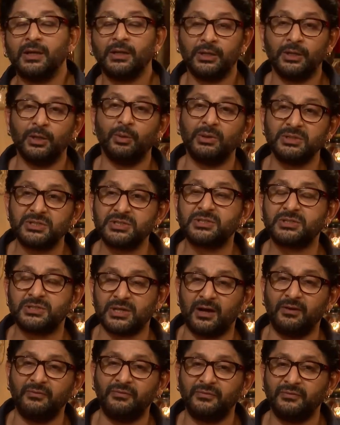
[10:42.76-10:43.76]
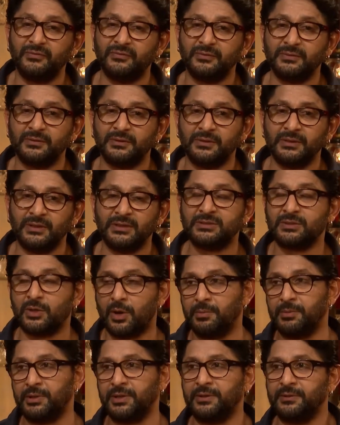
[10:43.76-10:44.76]
You know what's tough is
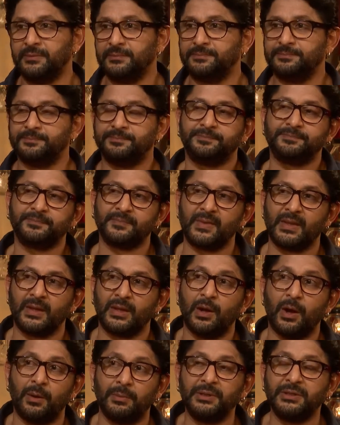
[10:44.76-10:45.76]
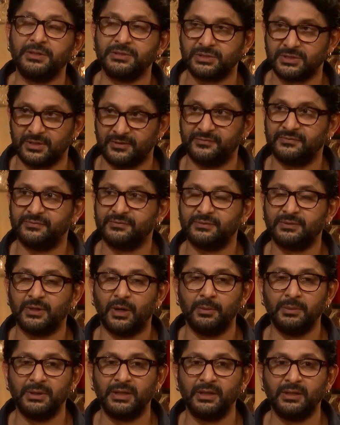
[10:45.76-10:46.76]
comedy. Comedy is tough.
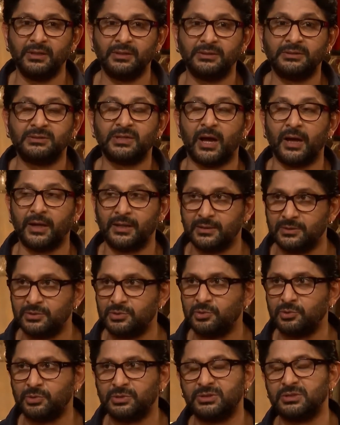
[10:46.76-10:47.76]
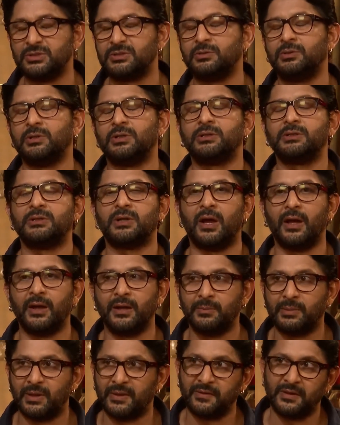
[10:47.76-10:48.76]
Comedy tires you. Just you get
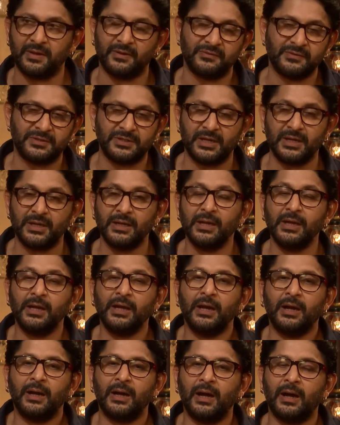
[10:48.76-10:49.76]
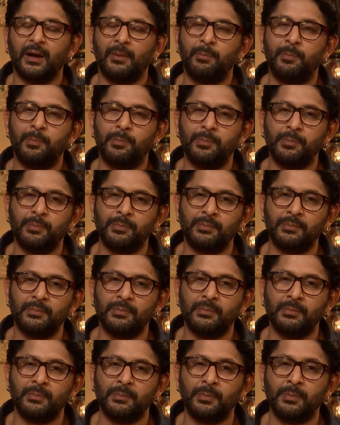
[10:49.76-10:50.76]
tired by the end of the day. Uh,
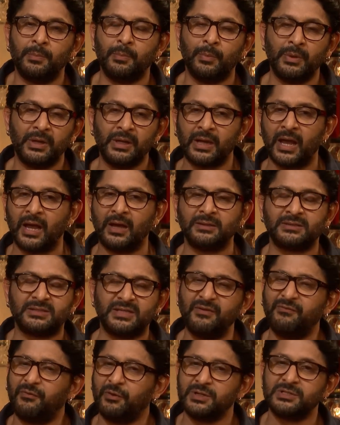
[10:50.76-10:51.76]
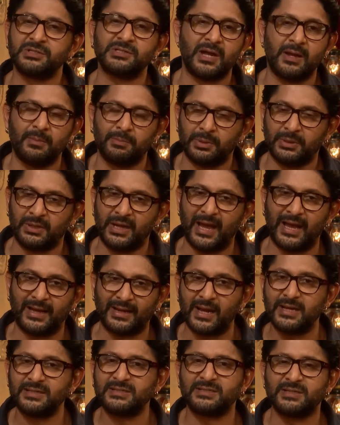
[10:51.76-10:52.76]
say, for example, had
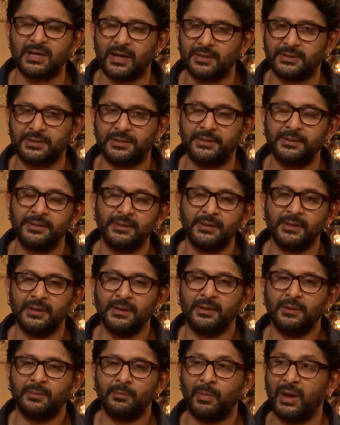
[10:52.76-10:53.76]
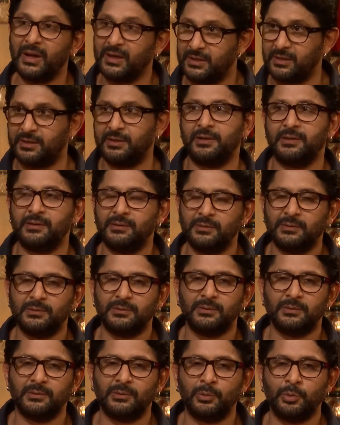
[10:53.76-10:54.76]
I started my career
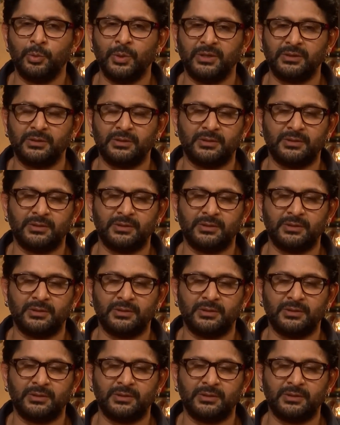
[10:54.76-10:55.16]
with